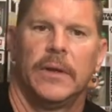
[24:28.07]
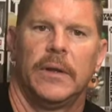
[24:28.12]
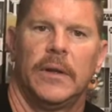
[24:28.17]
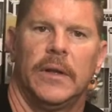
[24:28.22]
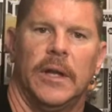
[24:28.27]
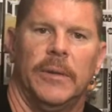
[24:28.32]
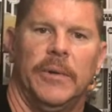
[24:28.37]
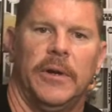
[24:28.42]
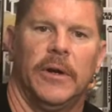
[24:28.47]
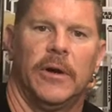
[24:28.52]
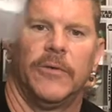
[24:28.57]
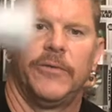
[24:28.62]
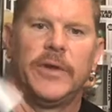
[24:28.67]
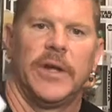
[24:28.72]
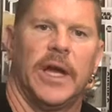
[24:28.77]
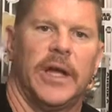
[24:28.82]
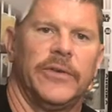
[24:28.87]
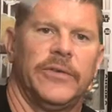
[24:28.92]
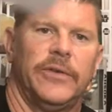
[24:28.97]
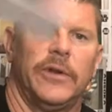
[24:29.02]
Let me know if you
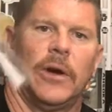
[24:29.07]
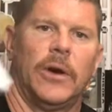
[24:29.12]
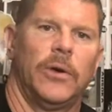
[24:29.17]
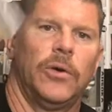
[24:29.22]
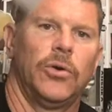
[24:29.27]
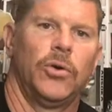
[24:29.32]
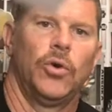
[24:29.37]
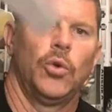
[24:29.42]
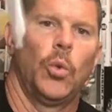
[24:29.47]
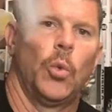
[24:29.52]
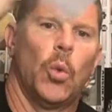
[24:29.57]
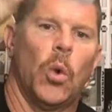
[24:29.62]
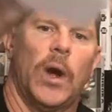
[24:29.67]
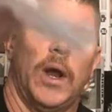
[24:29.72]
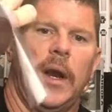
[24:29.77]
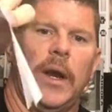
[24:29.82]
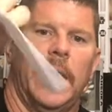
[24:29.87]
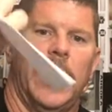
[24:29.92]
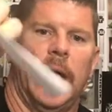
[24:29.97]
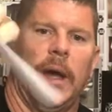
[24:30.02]
guys know who
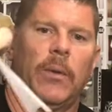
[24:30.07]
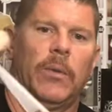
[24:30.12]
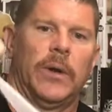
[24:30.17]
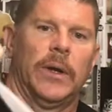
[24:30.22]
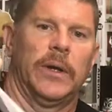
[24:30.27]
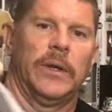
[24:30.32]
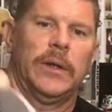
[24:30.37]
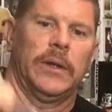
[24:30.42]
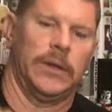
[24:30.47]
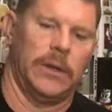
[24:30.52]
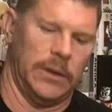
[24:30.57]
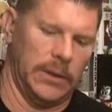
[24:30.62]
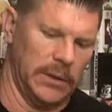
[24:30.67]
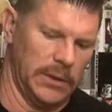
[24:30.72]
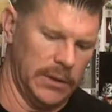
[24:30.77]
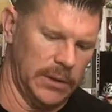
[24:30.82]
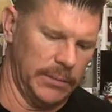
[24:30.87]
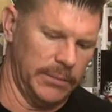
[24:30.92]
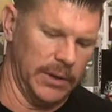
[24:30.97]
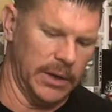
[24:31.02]
won that one.
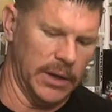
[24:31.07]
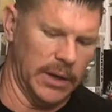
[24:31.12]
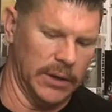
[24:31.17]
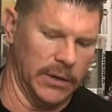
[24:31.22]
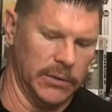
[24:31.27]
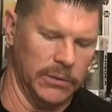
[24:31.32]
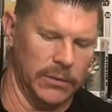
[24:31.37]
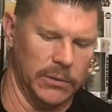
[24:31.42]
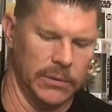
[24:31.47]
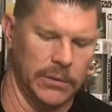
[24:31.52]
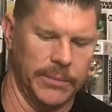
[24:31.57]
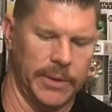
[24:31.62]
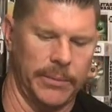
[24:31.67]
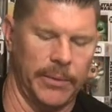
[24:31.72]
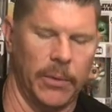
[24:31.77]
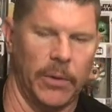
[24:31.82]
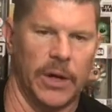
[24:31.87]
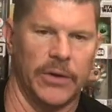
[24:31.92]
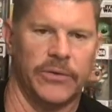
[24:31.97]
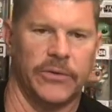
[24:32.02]
That'd be kind of cool to
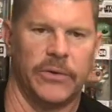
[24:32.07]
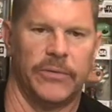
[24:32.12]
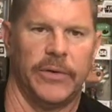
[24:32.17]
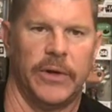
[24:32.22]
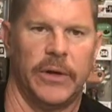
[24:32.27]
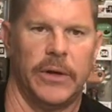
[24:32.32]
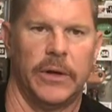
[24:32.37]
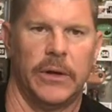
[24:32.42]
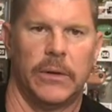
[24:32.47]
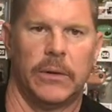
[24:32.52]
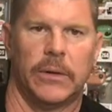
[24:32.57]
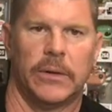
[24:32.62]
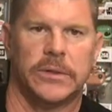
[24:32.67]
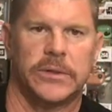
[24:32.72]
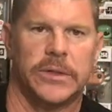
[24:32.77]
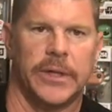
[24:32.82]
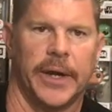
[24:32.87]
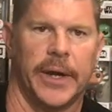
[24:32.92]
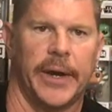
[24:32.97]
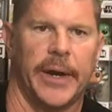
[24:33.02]
maybe watch their video or
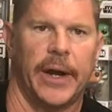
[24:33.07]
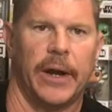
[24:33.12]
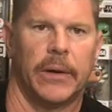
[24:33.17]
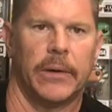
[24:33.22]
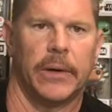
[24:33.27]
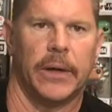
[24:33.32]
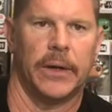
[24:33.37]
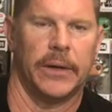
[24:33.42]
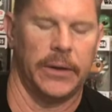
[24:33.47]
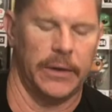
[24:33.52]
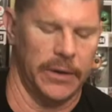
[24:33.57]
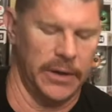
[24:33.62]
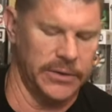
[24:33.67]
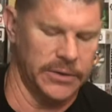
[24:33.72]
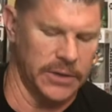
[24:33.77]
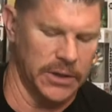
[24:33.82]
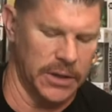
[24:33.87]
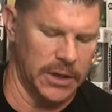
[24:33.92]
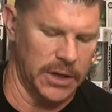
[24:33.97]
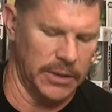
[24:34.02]
check it out on their
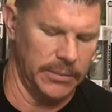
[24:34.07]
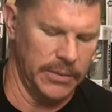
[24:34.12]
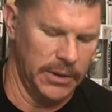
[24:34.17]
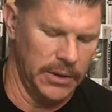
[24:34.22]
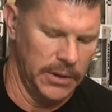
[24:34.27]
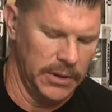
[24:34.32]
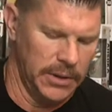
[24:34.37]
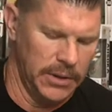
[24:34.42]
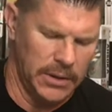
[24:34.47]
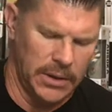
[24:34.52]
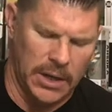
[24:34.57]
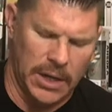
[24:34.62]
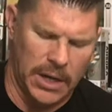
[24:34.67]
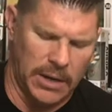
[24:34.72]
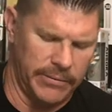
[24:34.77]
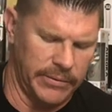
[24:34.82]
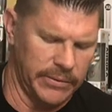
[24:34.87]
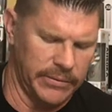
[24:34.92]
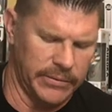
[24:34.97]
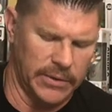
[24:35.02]
Instagram.
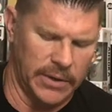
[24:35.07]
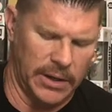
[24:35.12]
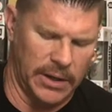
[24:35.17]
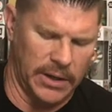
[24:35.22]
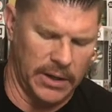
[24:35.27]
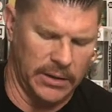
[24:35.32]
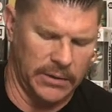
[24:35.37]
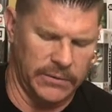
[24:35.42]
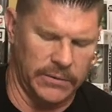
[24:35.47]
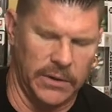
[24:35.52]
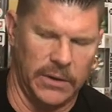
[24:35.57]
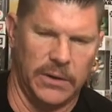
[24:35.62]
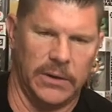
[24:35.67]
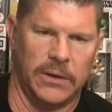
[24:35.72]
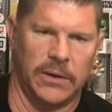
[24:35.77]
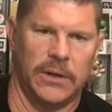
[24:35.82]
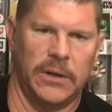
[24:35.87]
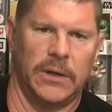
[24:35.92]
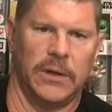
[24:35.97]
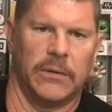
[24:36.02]
Haven't
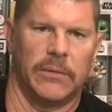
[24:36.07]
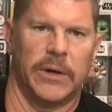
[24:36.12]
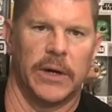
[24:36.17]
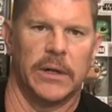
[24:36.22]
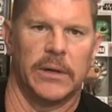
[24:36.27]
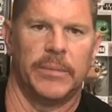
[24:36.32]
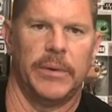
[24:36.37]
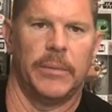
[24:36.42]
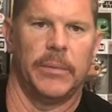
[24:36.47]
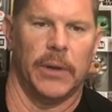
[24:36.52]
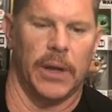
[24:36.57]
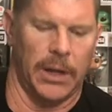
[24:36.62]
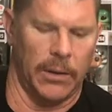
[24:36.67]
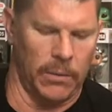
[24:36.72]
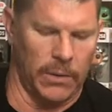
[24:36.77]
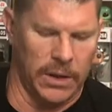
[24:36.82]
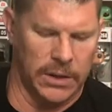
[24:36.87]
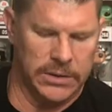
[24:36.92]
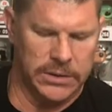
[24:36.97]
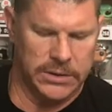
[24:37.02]
seen any of the regular people I
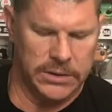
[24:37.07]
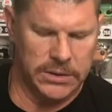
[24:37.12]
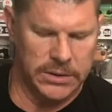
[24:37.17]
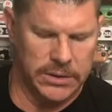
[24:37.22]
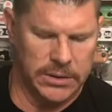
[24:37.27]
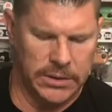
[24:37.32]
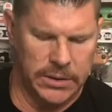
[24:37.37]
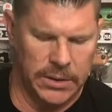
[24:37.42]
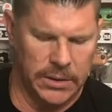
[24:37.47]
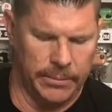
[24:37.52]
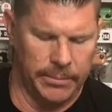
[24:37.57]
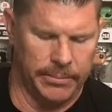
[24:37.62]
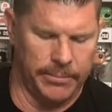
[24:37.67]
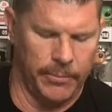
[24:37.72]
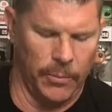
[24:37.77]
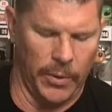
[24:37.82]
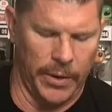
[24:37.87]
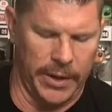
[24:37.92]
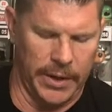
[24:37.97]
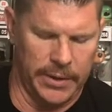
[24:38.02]
watch
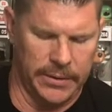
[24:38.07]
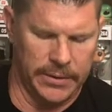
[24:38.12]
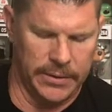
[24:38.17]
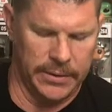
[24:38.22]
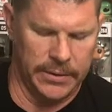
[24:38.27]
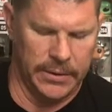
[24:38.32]
win it.